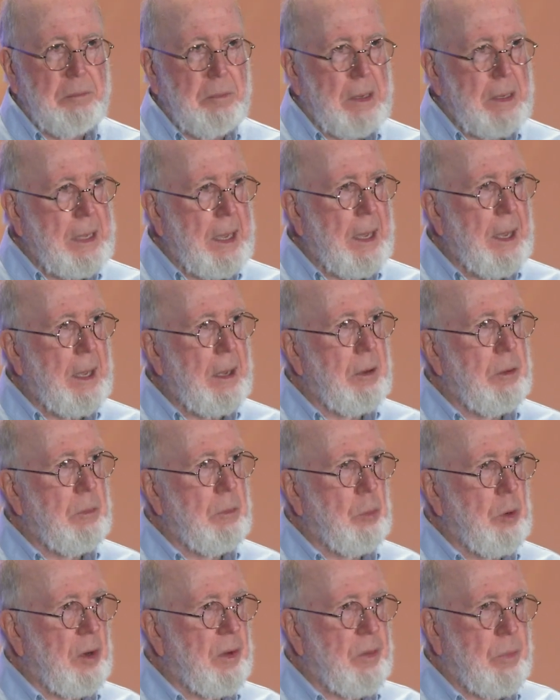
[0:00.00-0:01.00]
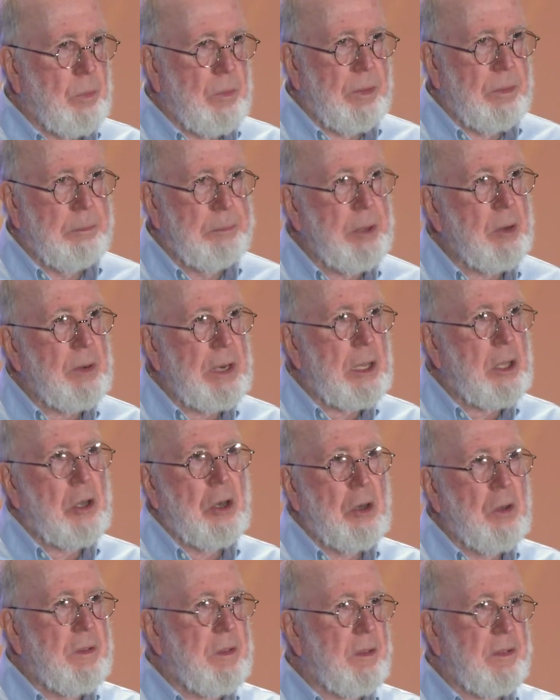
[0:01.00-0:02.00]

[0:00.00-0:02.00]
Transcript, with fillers: a guy who works with building codes.